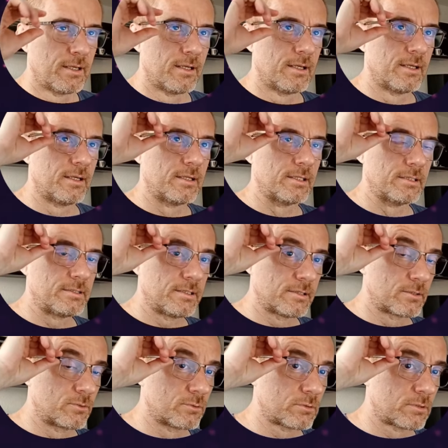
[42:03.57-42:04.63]
Is it
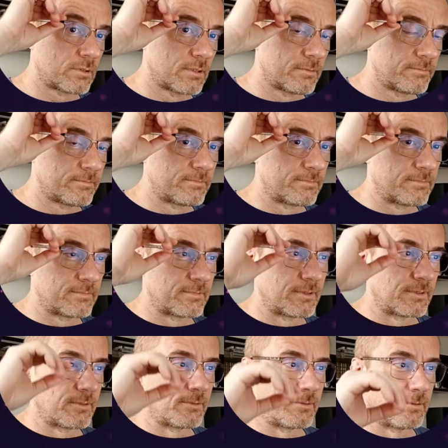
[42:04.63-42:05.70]
good
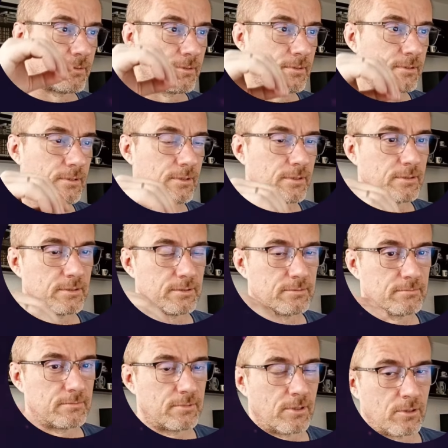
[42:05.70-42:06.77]
or
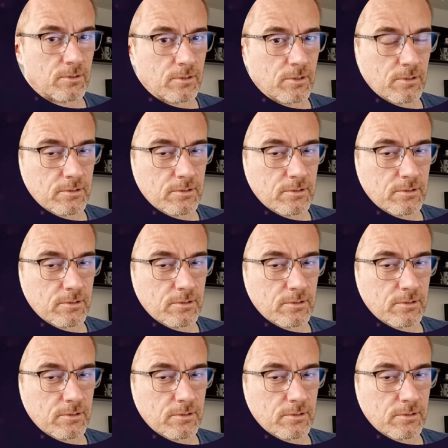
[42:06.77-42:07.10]
not?